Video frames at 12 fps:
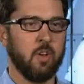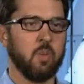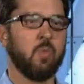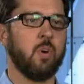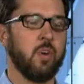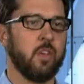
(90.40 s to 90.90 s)

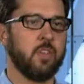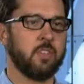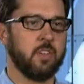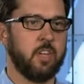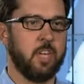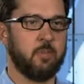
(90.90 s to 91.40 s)
Gondwana
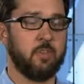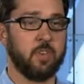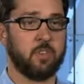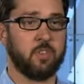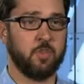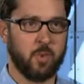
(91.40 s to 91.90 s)
is the name of a
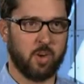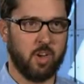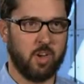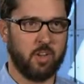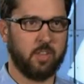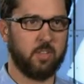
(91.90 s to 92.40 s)

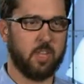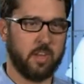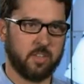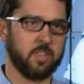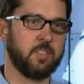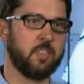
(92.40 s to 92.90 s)
supercontinent that
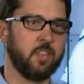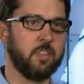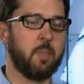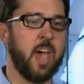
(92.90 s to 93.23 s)
existed in the